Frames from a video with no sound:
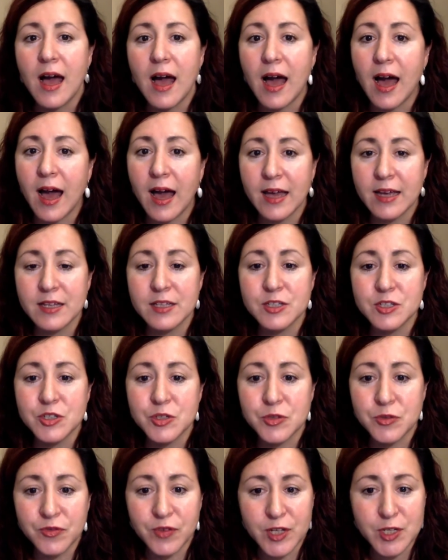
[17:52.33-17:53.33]
I
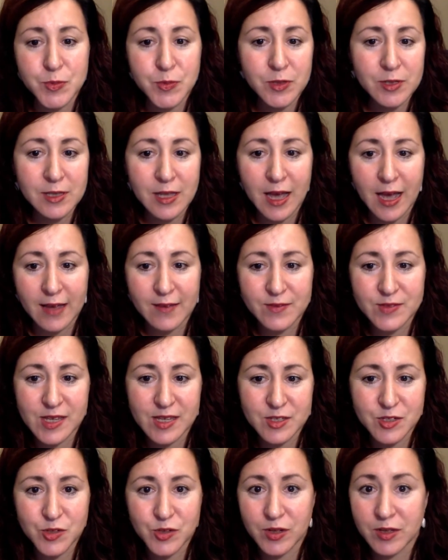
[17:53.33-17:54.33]
do Facebook Lives
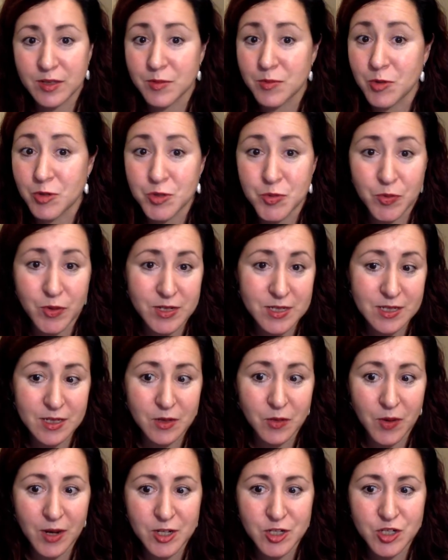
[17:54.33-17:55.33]
answering the most pressing
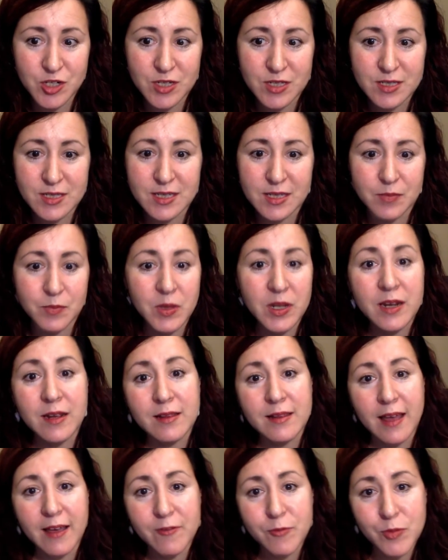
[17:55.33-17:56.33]
questions and mini
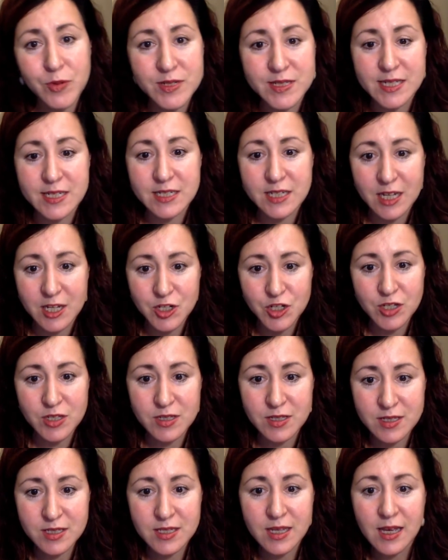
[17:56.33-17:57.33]
live
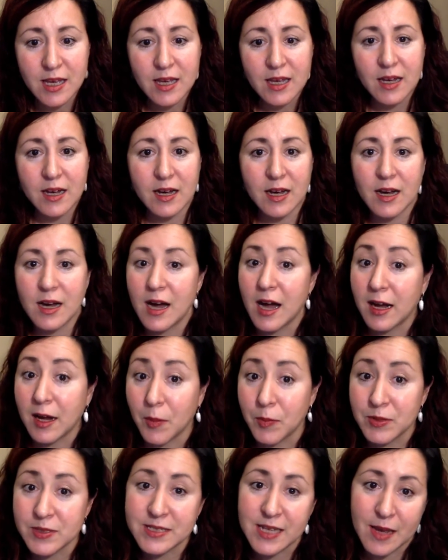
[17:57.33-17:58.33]
presentations a
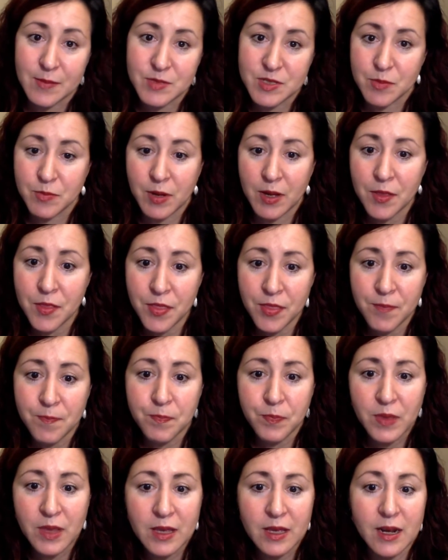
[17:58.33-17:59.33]
couple times a month.
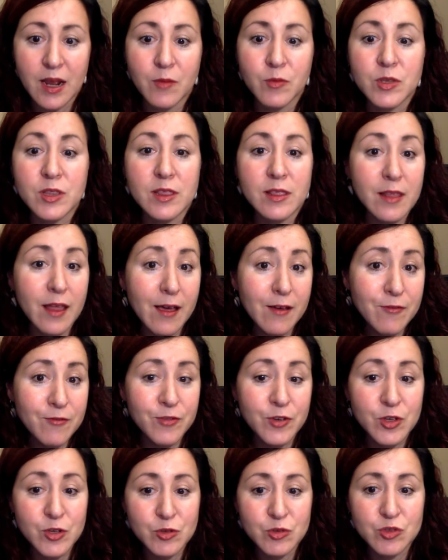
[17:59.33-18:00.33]
And I would love
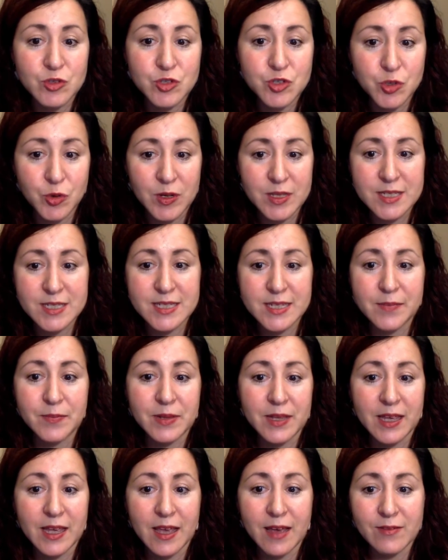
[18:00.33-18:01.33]
for you to join
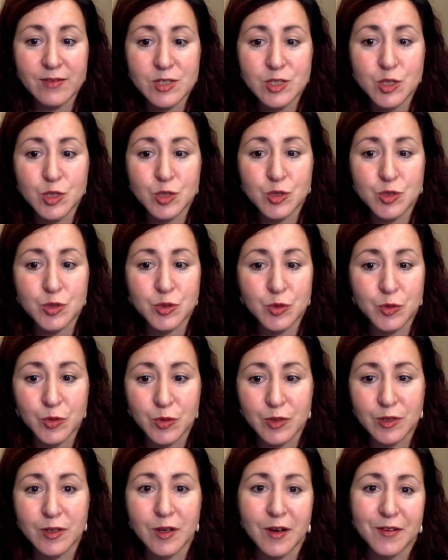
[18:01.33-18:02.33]
Simply Yeva's
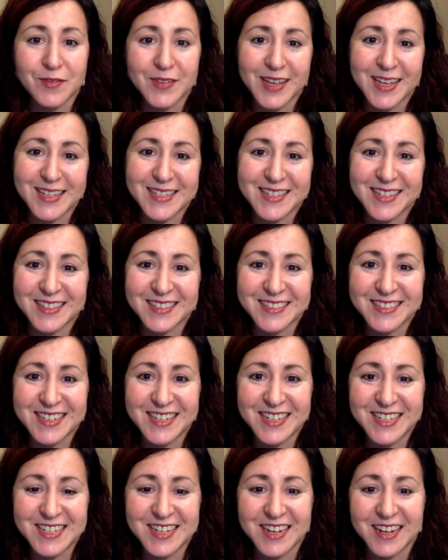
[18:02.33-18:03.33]
School of ESL
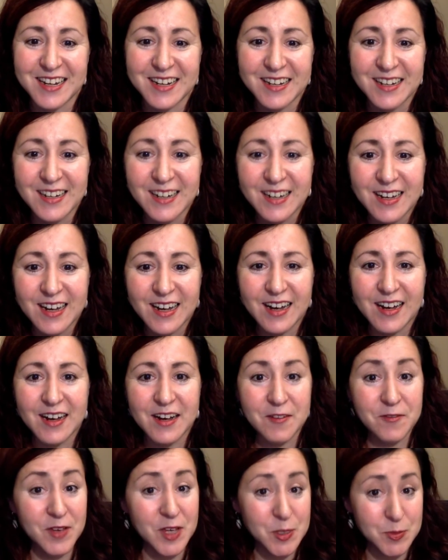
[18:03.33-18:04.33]
Teaching
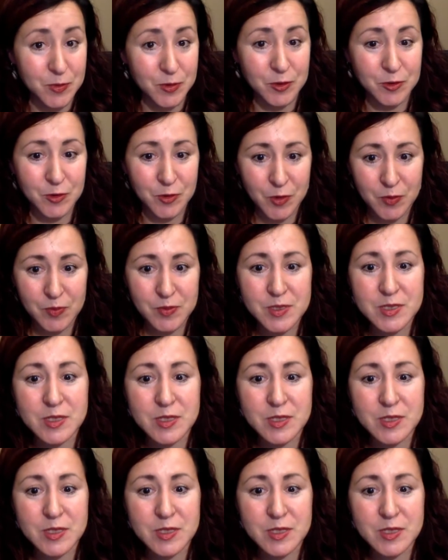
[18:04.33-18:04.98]
Facebook group.